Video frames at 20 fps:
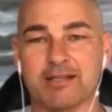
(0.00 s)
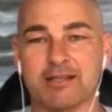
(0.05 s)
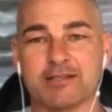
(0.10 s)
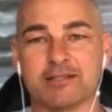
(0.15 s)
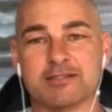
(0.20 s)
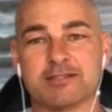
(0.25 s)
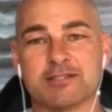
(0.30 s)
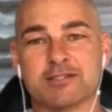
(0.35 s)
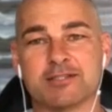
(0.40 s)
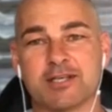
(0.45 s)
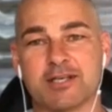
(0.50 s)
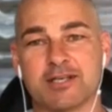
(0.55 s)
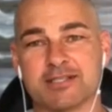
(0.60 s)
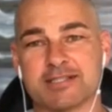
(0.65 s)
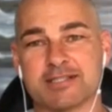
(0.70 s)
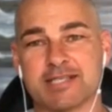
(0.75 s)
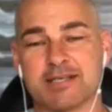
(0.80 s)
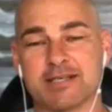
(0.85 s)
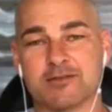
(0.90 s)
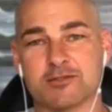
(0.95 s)
this is going to
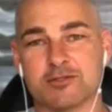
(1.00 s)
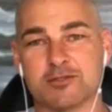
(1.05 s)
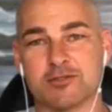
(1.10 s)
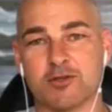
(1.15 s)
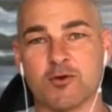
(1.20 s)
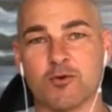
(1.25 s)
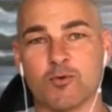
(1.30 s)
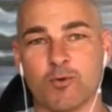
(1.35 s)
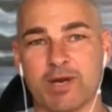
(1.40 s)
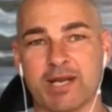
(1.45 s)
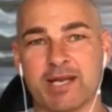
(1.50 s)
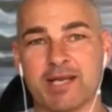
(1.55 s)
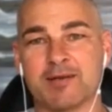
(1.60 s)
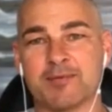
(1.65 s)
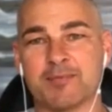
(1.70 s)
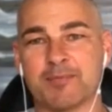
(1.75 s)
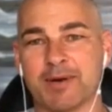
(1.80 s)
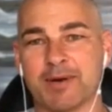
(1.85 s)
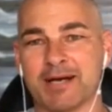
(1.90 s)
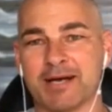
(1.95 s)
sound so
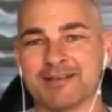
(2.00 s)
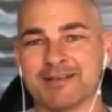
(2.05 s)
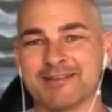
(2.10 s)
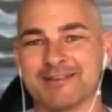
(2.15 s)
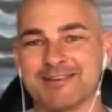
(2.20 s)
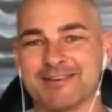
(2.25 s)
weird, but,